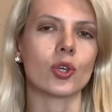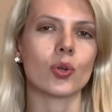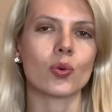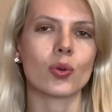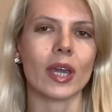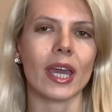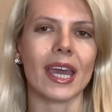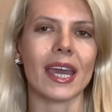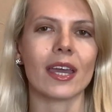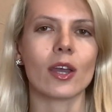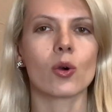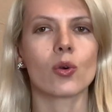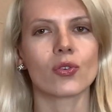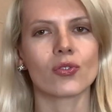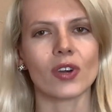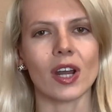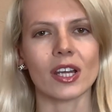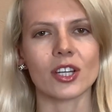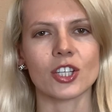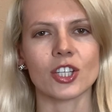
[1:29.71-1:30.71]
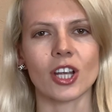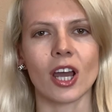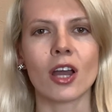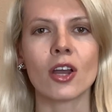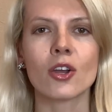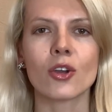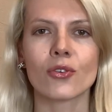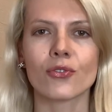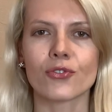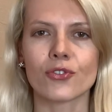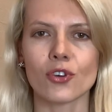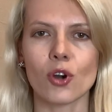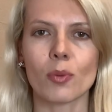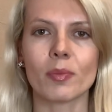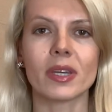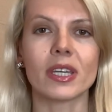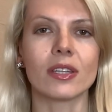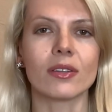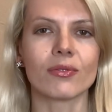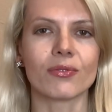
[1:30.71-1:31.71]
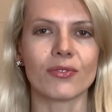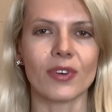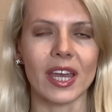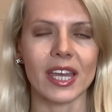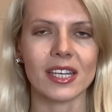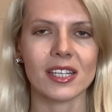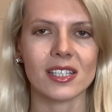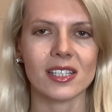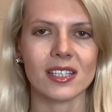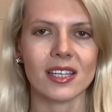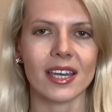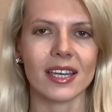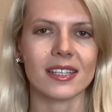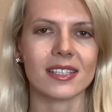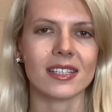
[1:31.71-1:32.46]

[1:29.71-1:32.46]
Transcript: UK or Russia from invading,